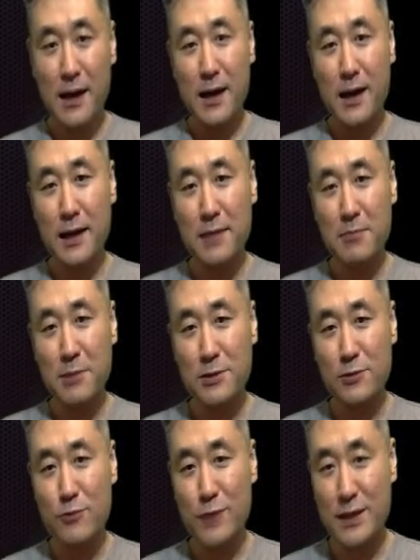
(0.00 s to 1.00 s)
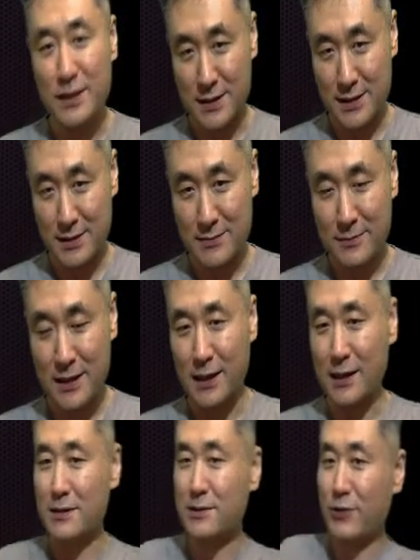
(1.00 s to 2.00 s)
And muscle weakness,
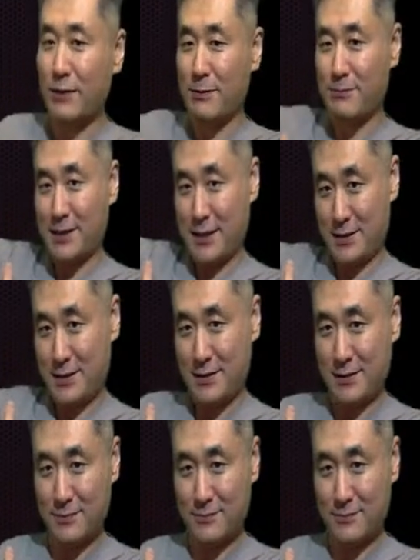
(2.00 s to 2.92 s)
like a on test.